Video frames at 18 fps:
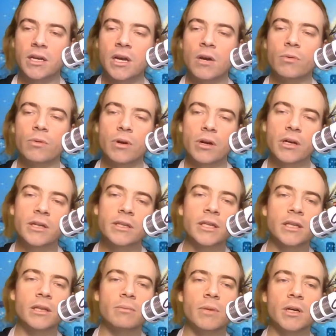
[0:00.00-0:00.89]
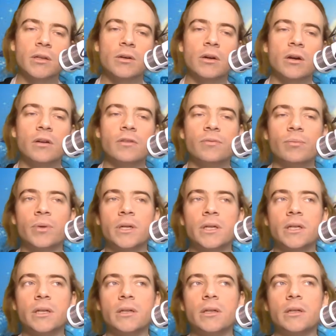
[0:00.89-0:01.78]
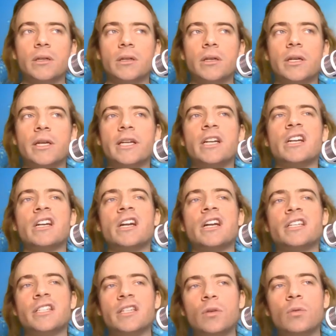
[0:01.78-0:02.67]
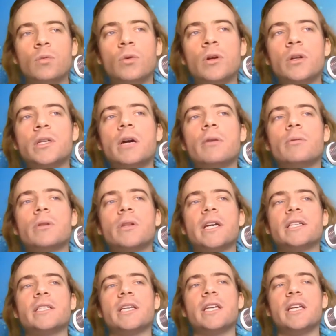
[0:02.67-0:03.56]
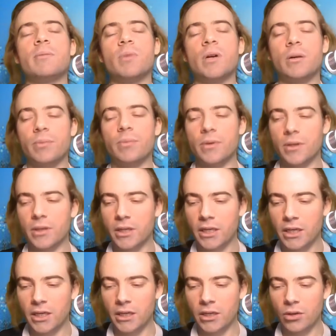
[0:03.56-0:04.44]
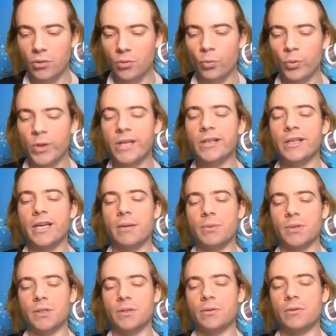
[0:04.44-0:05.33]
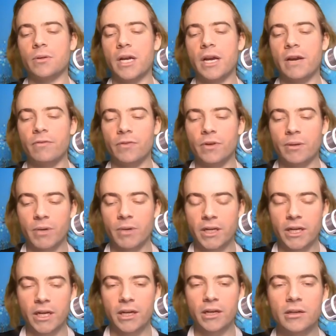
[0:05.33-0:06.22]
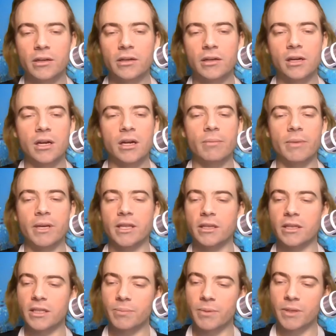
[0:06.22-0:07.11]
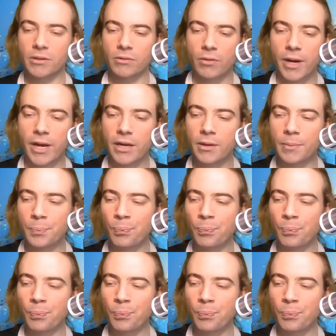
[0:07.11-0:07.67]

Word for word: We are going to take the month off, but in an ideal world, I would like to keep up the weekly episode every Monday. Um, I think that's been great.